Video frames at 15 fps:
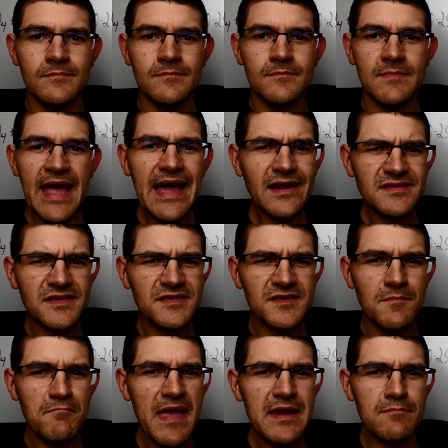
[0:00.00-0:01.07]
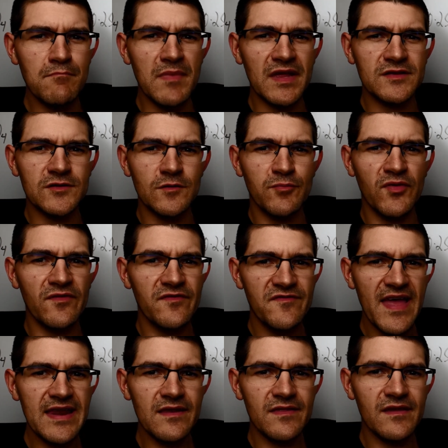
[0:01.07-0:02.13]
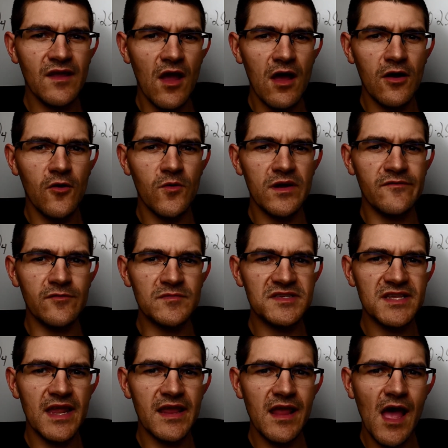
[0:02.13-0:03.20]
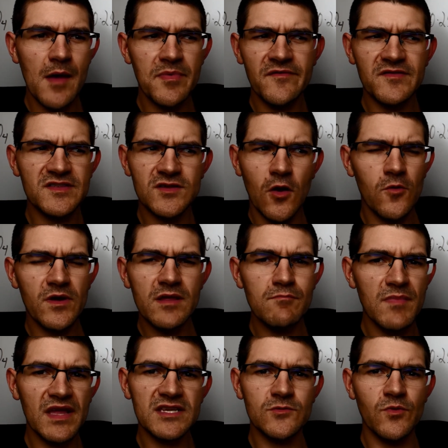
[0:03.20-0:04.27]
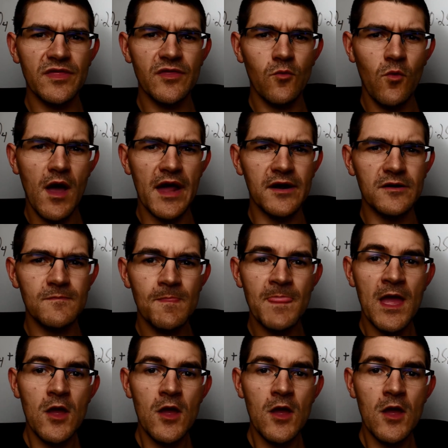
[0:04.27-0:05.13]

How does a cement mixer prevent the concrete from setting up if it's already mixed with the water?